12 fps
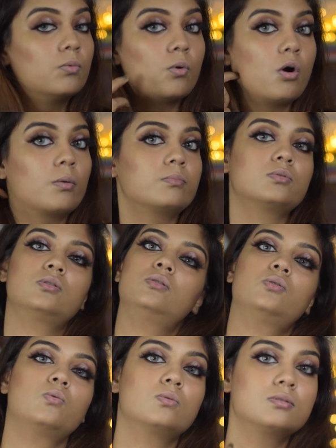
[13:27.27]

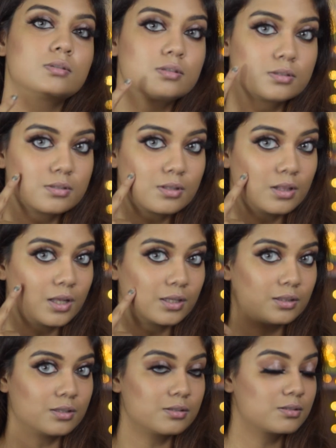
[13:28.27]
warm tones
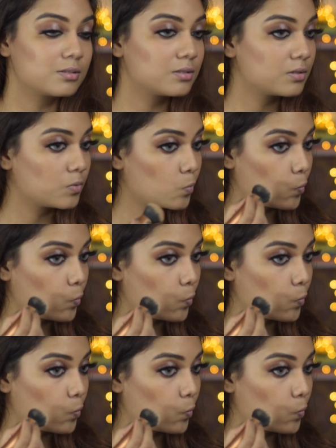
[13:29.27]
like this.